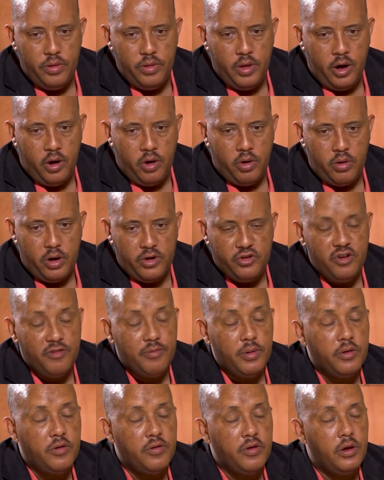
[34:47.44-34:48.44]
our
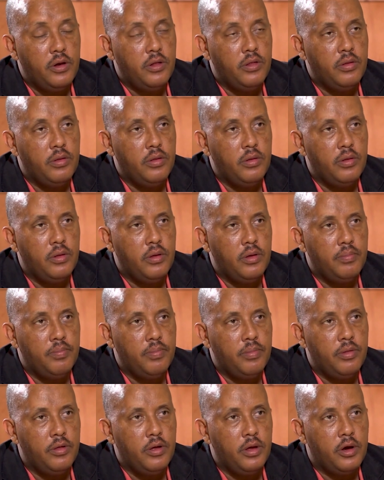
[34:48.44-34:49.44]
achievements in,
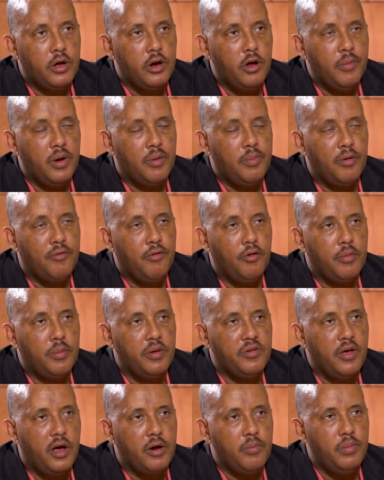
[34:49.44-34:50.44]
in, economic
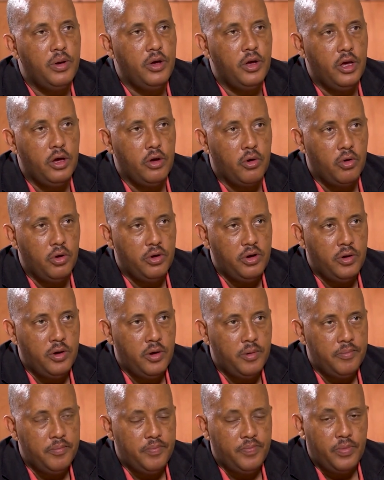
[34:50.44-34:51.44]
performance are being eroded.
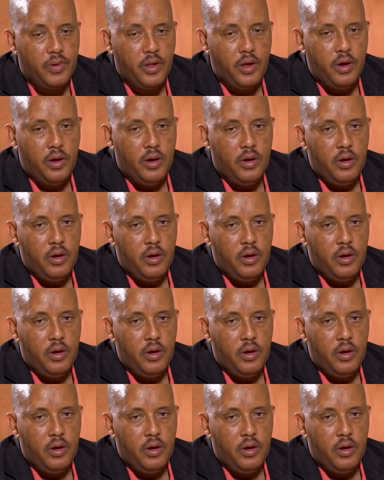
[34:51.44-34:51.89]
Mm.